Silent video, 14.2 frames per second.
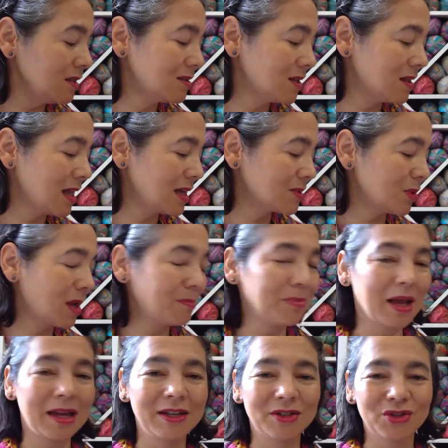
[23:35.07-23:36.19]
So that's what I'm
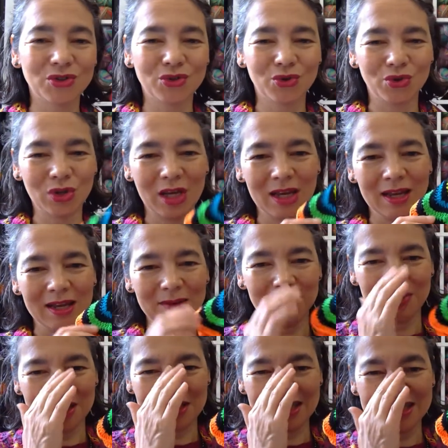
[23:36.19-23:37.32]
planning to do.
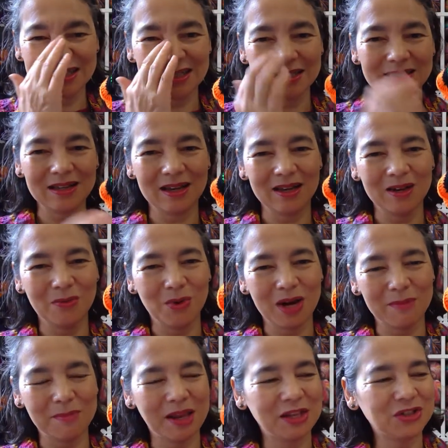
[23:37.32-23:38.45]
But this is what I
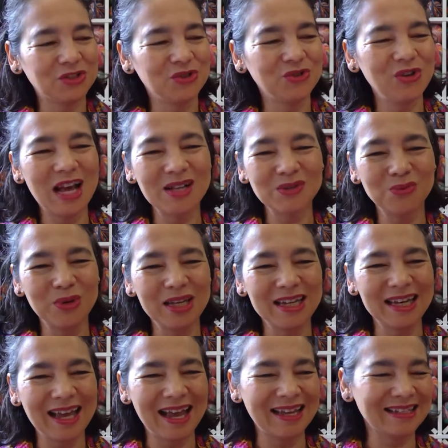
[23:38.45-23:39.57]
managed to do last
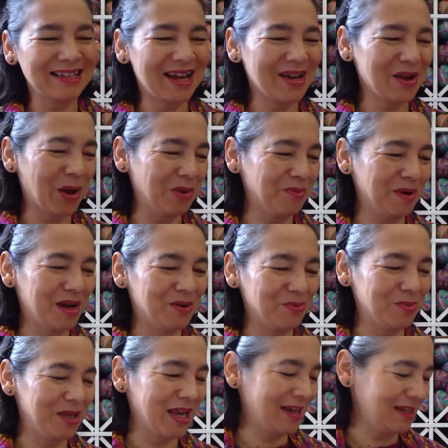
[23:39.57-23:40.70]
week, and I hope I'll
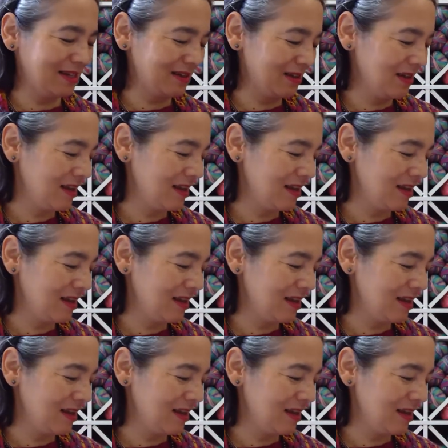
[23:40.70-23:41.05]
be adding